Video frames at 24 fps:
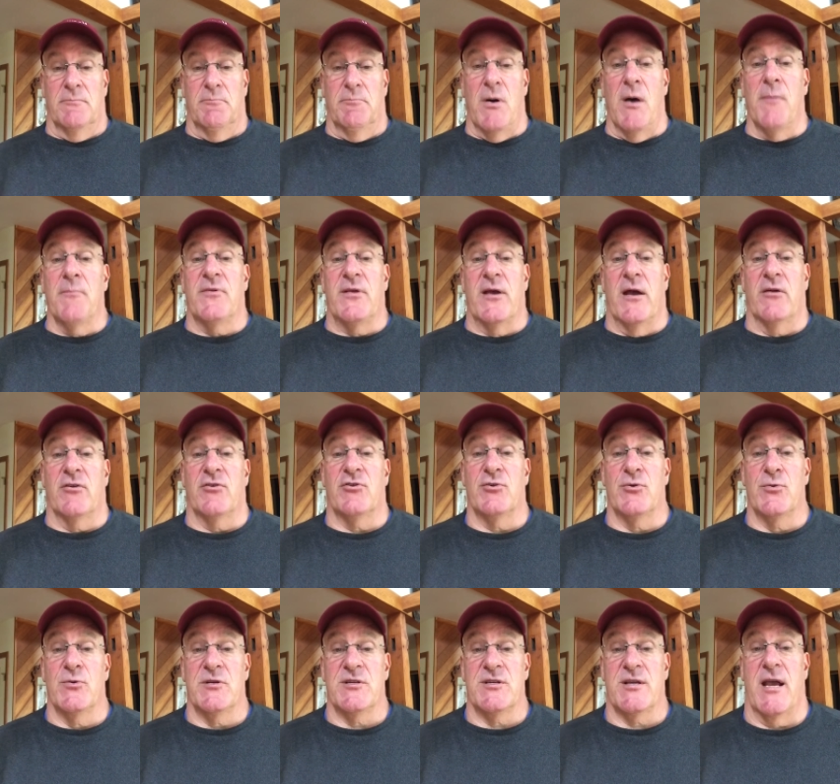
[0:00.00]
pumped out
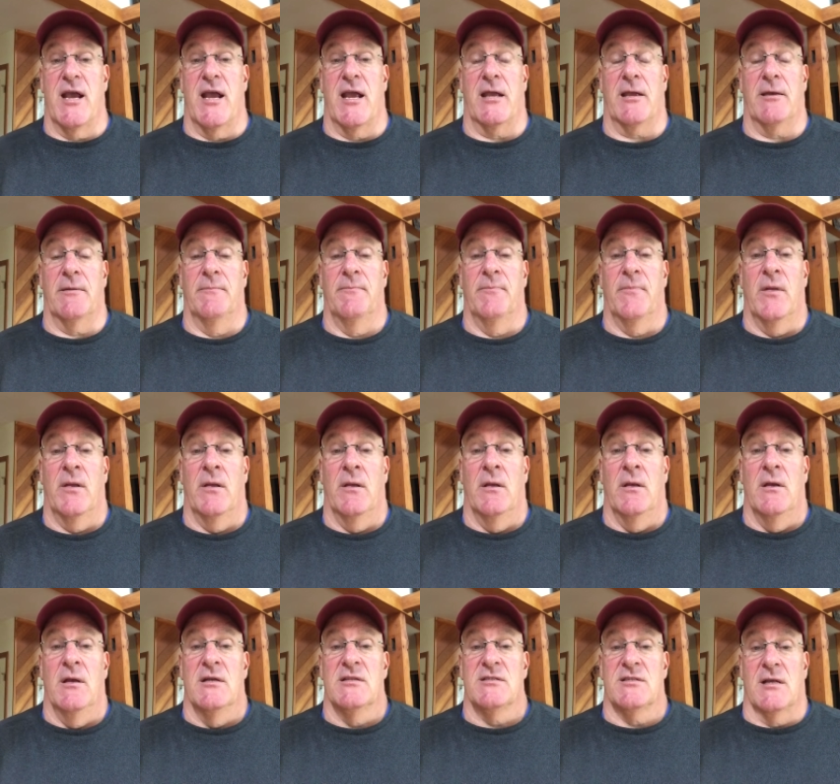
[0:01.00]
to a tank.
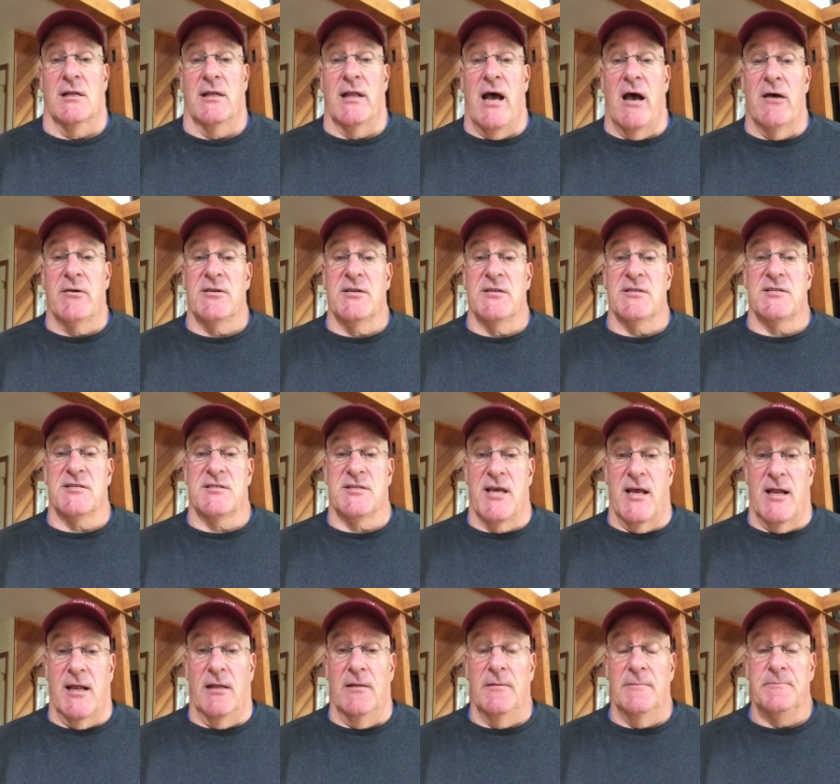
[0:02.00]
It's allowed to
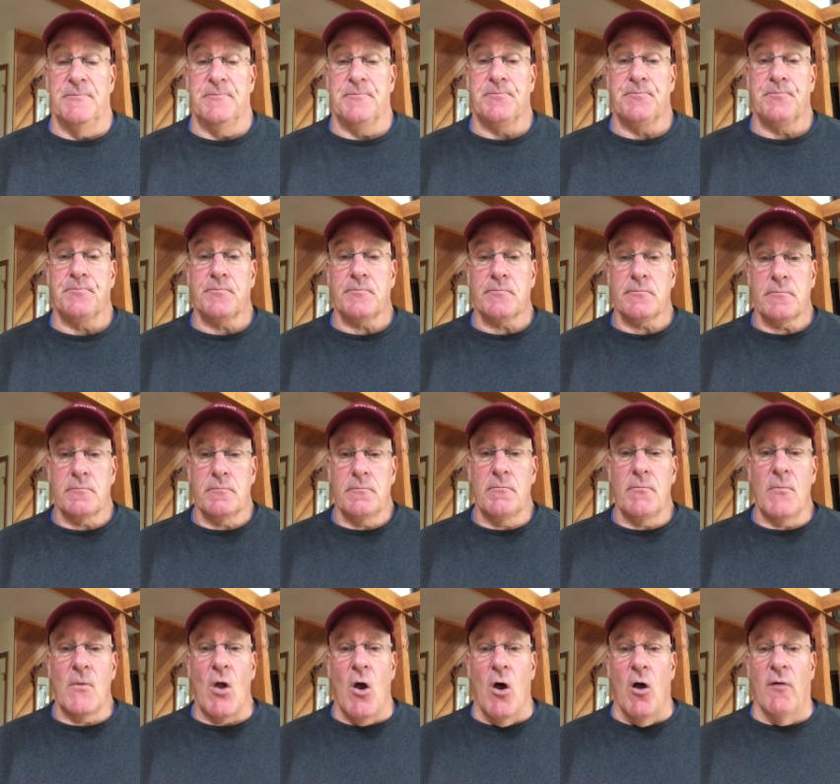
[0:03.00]
settle.
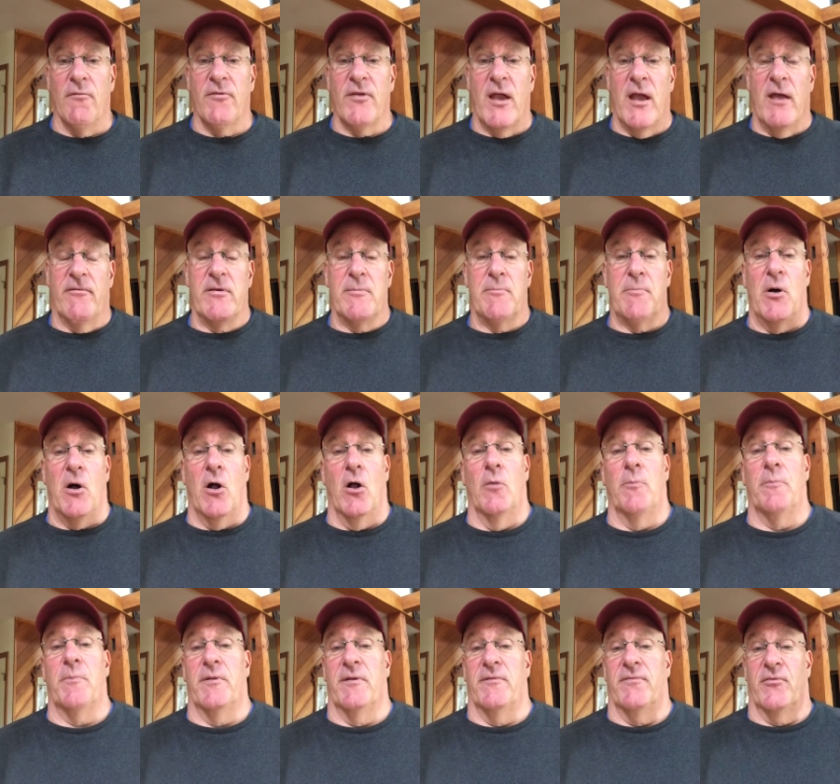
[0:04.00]
All the heavy
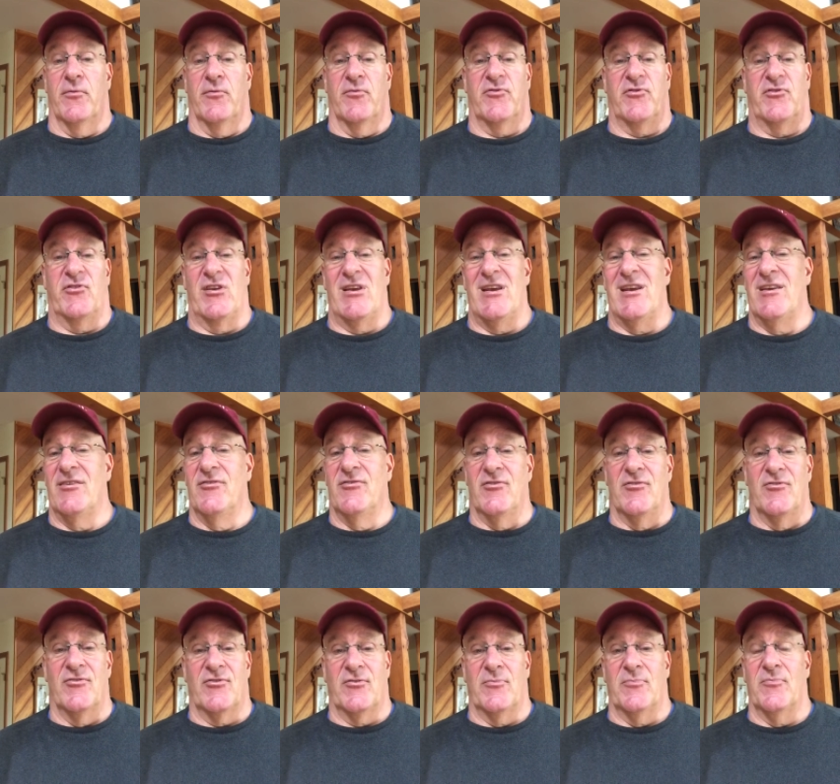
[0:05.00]
pulp, and if there's seeds
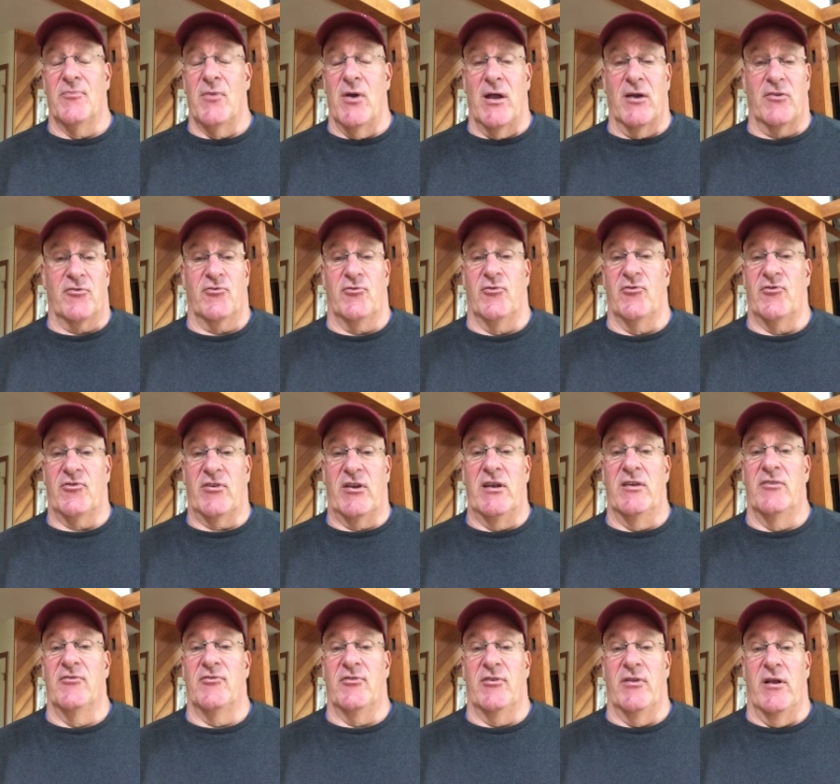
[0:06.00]
and some extra
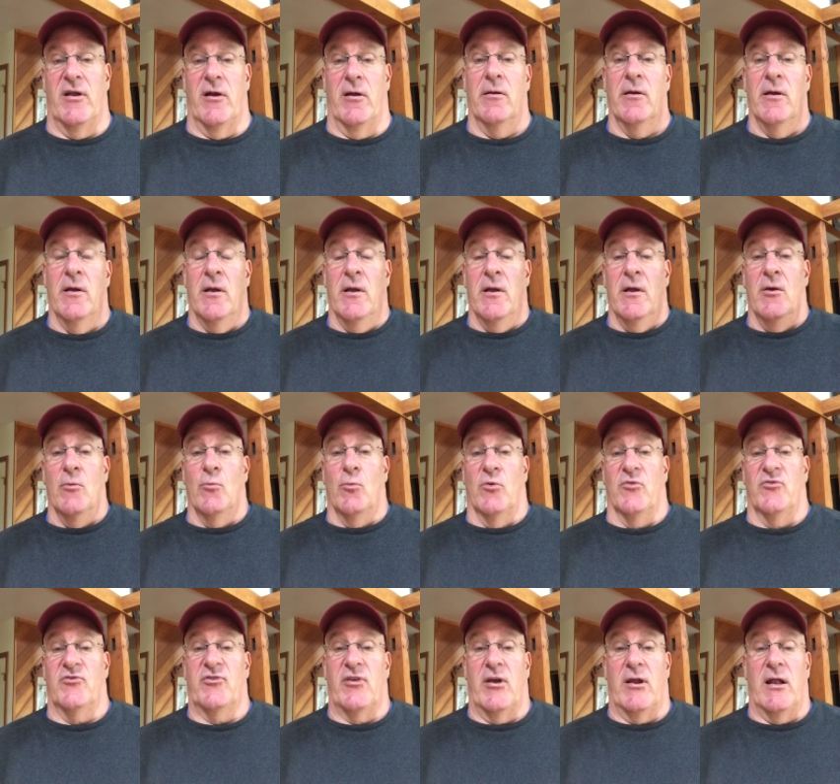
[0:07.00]
skins in there,
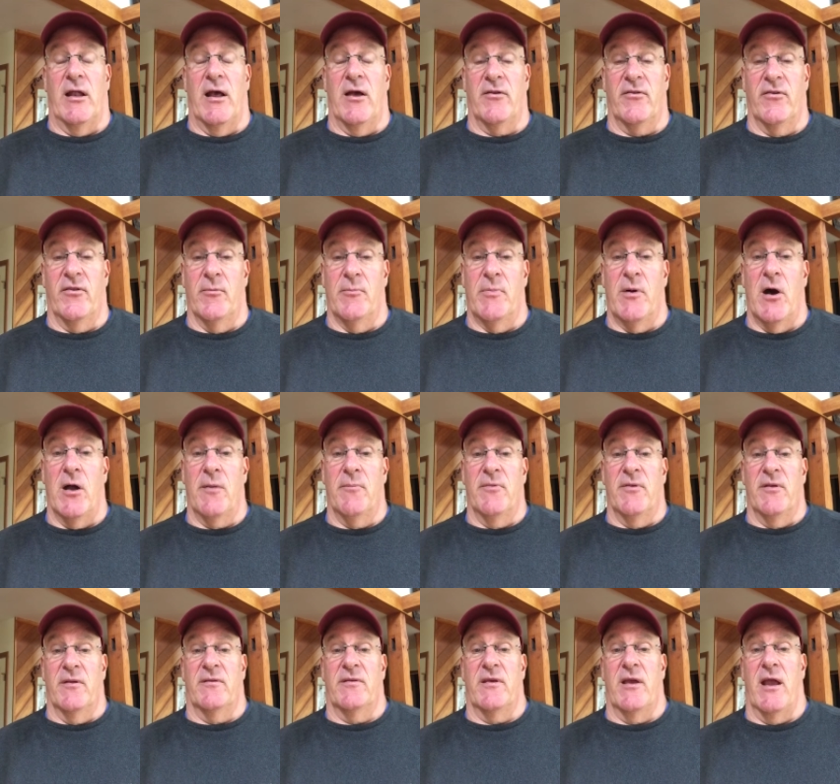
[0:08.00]
will settle out to the bottom
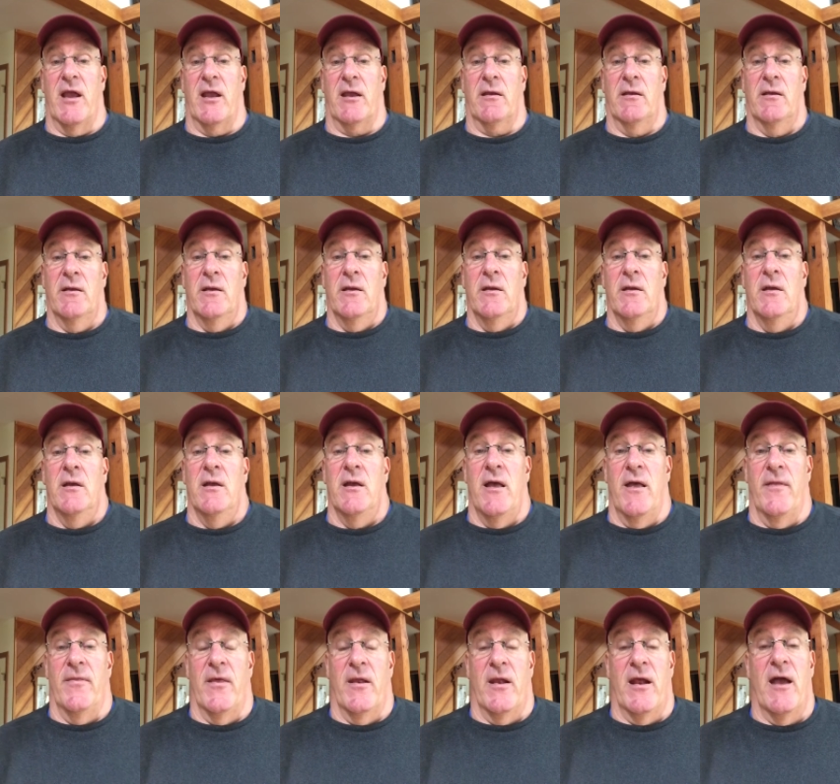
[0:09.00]
of the tank.
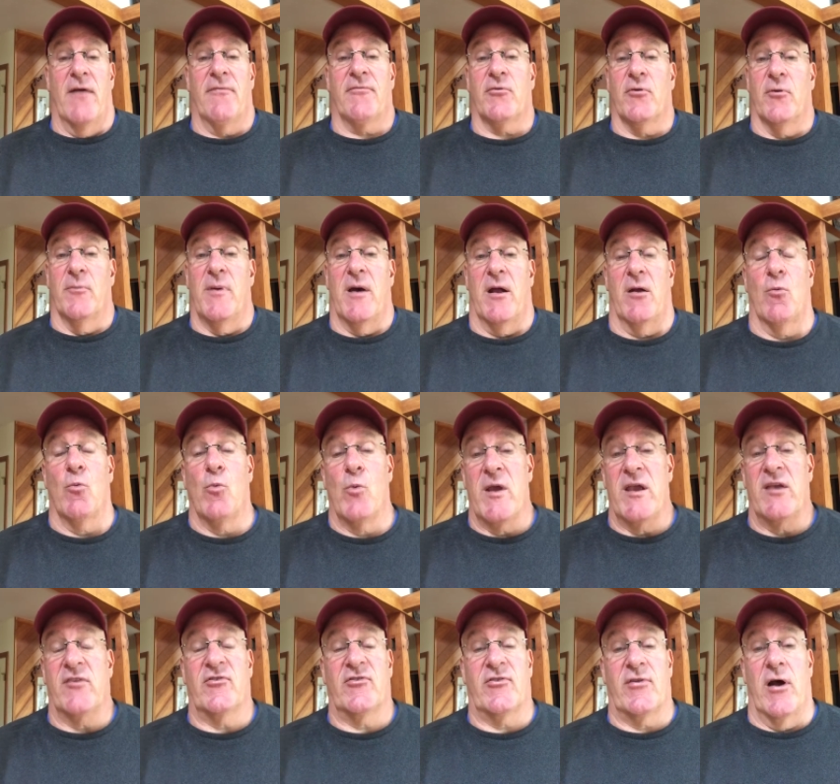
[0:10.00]
And then after about a
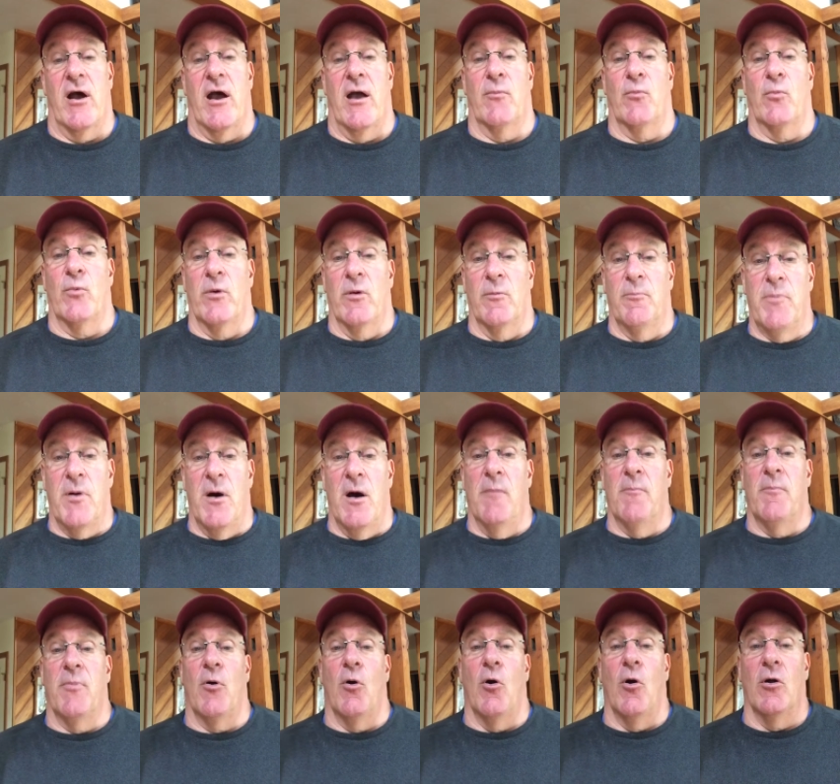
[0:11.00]
week's time, we'll
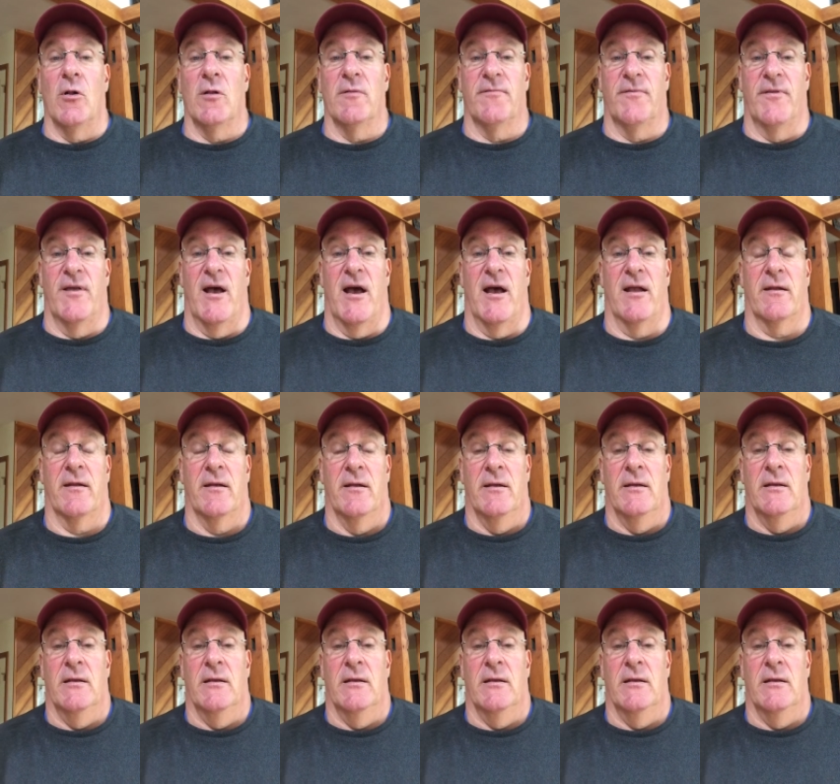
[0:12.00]
pump all of that